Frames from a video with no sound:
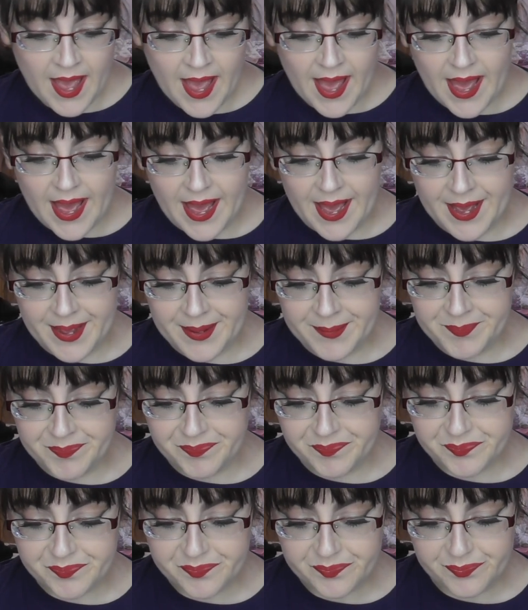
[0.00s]

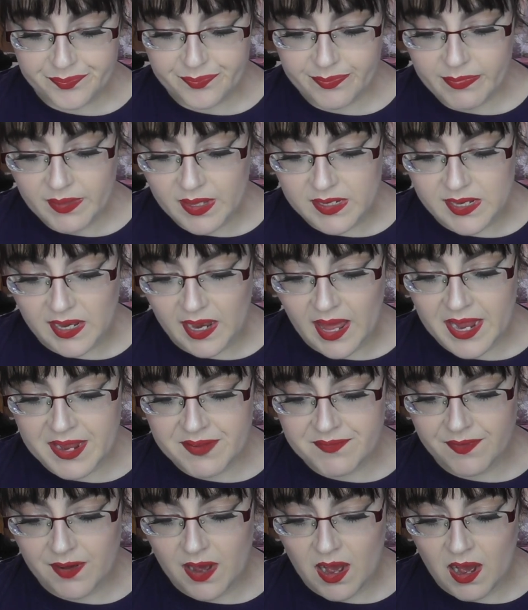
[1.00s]

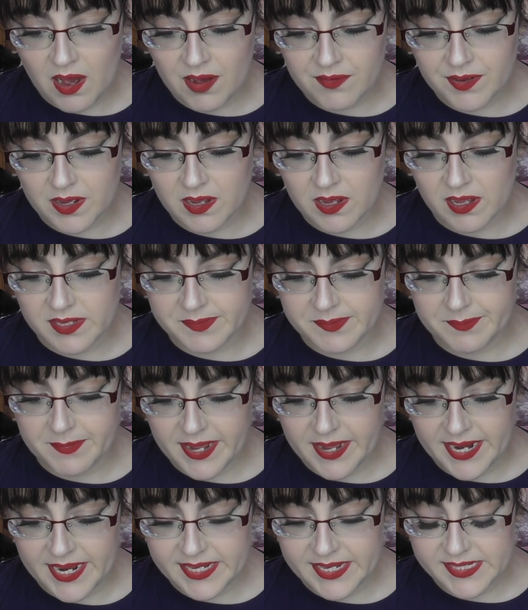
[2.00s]
Life of
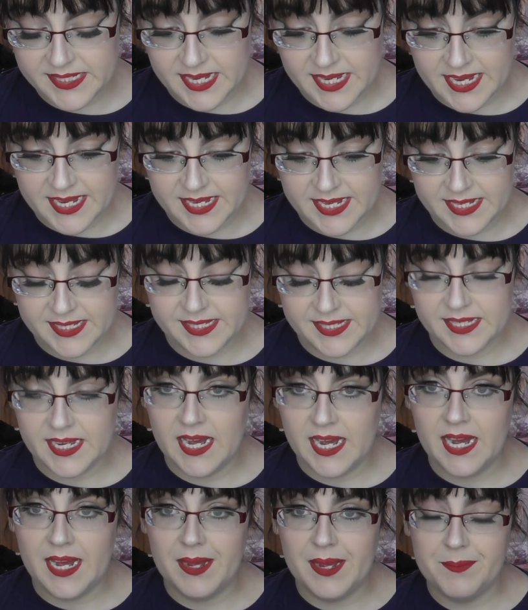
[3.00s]
Cosmetics is
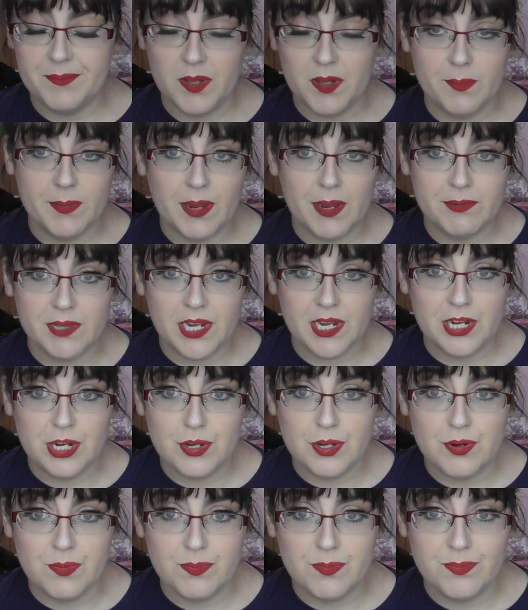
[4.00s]
coming out with a
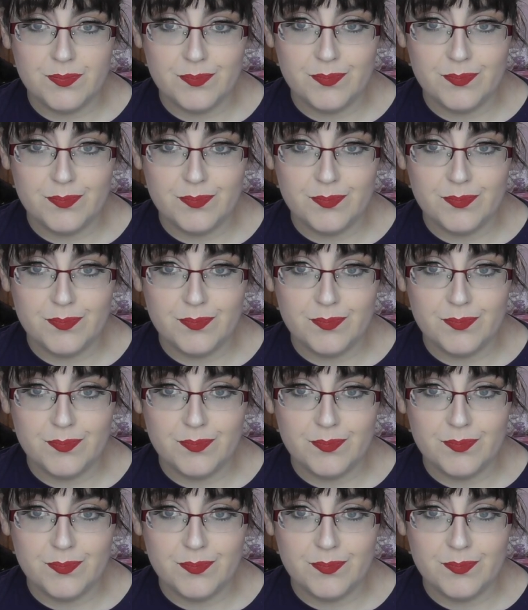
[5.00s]
new